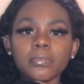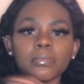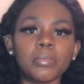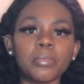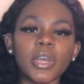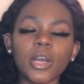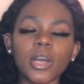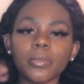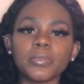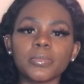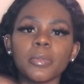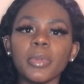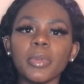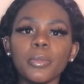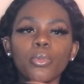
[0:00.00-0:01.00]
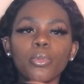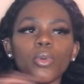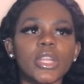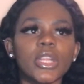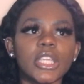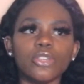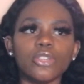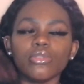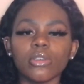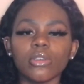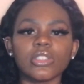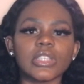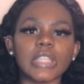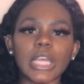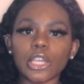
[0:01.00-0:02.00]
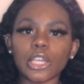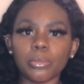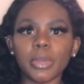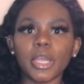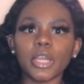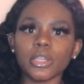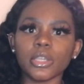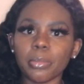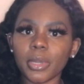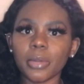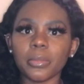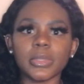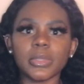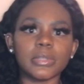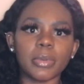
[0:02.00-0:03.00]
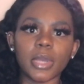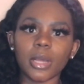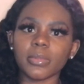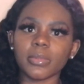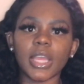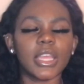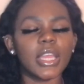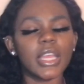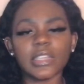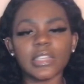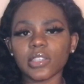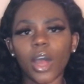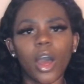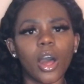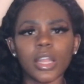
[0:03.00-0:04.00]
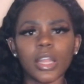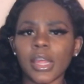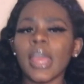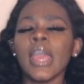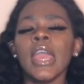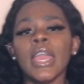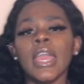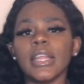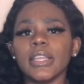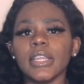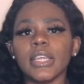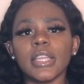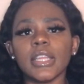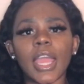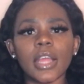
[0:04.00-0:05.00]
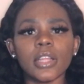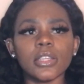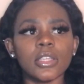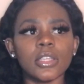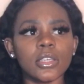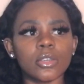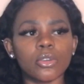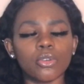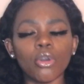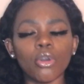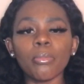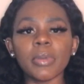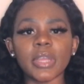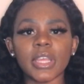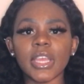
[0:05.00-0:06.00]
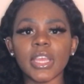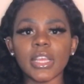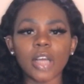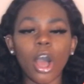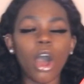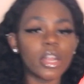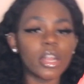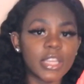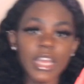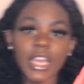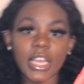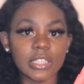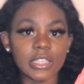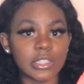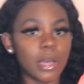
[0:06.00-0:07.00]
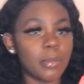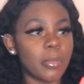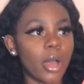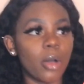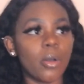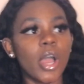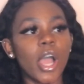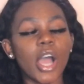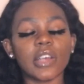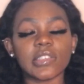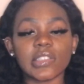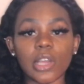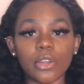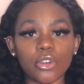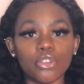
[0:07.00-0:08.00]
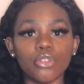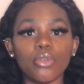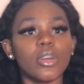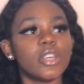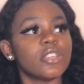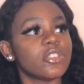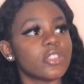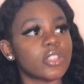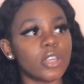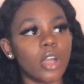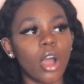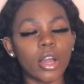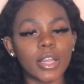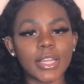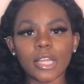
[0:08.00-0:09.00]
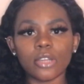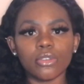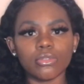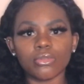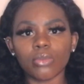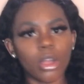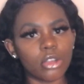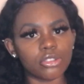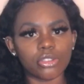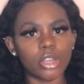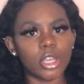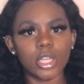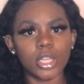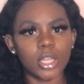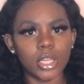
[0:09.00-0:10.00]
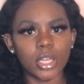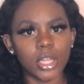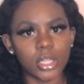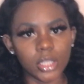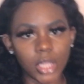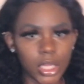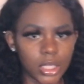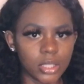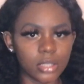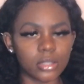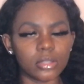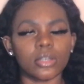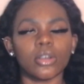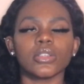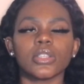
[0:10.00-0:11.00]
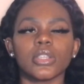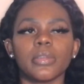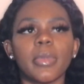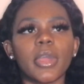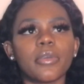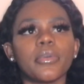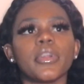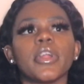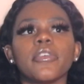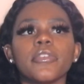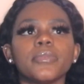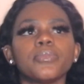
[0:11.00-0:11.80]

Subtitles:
pick up the people, and then just like the parents pick up their kids and all that, and then the group of kids, all the kids come out a certain door, and just, all they gotta do is walk straight, and then they'll like go to the back or whatever.